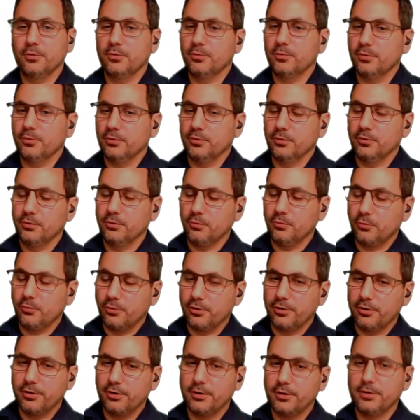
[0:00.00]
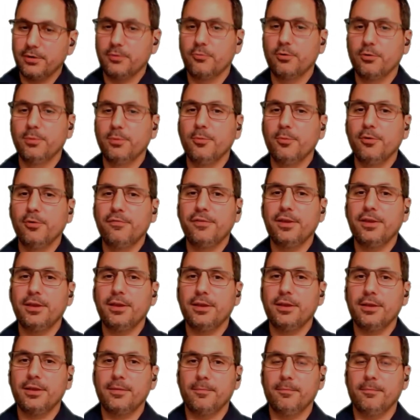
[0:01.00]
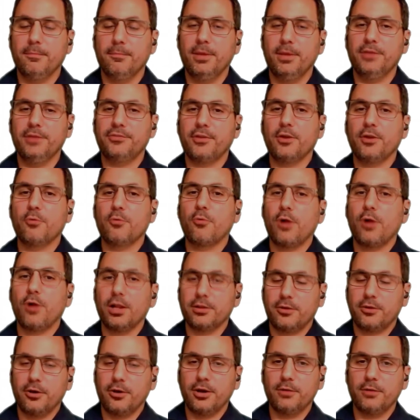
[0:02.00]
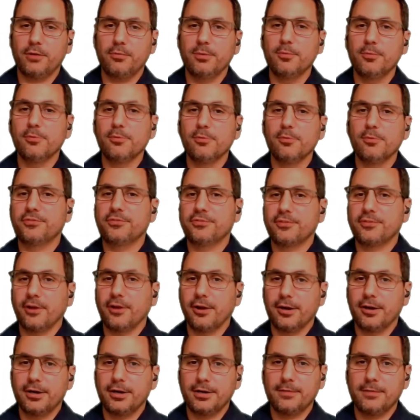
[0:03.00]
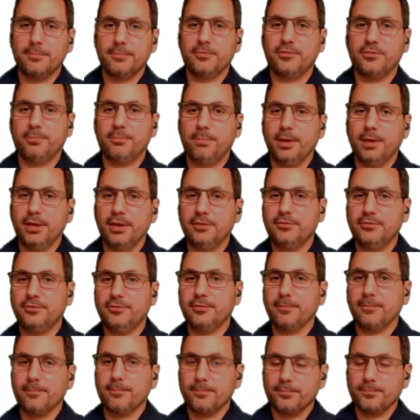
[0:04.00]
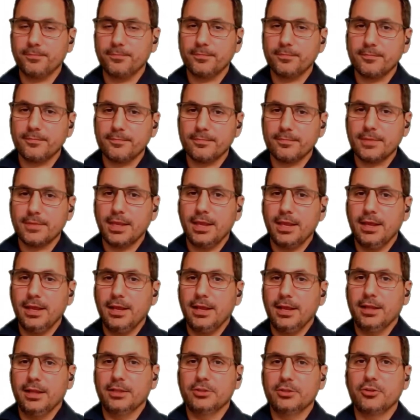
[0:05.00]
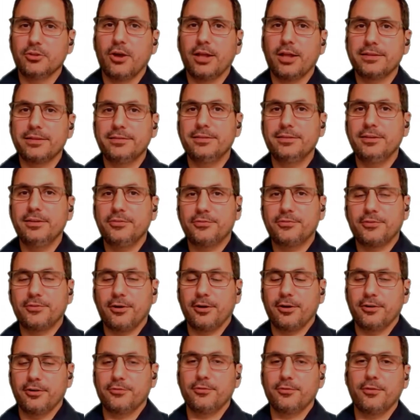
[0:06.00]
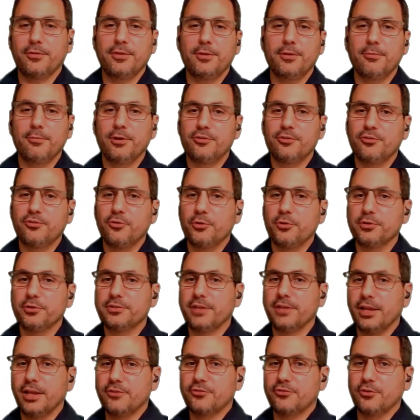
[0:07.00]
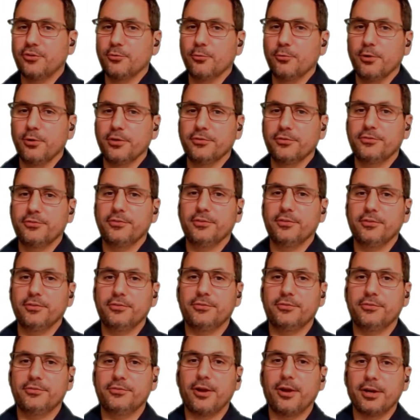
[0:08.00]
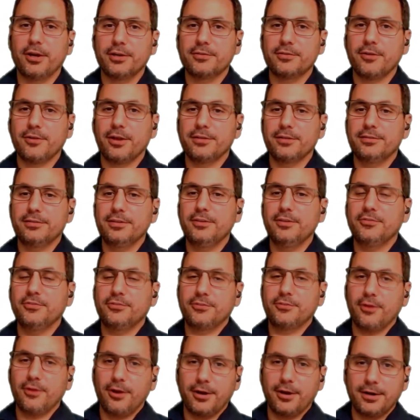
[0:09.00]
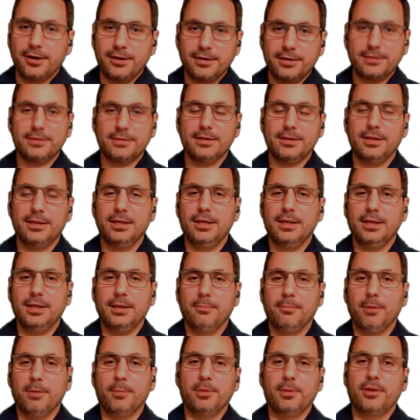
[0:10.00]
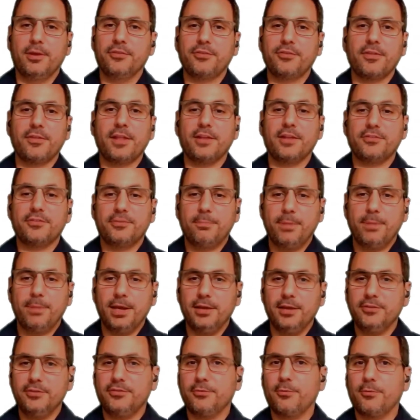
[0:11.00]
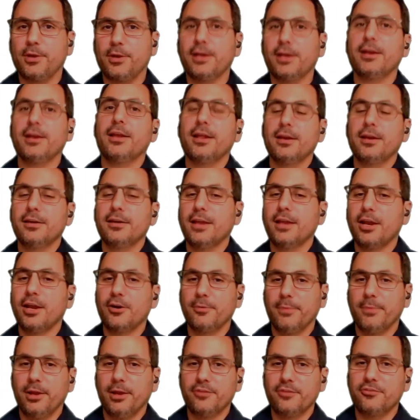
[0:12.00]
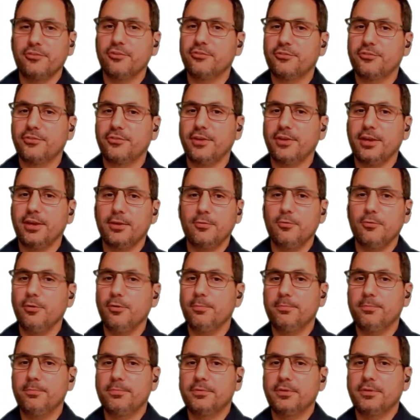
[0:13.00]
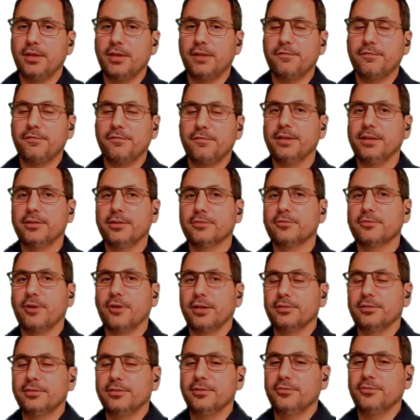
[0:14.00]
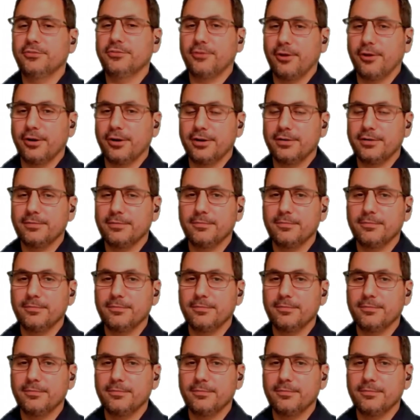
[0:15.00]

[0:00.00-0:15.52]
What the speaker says: we're removing, based on a wildcard, remove star space .d star. So the original intention was star.d star, but because of that space, we're going to get an error message saying, whoop, can't find the .d star.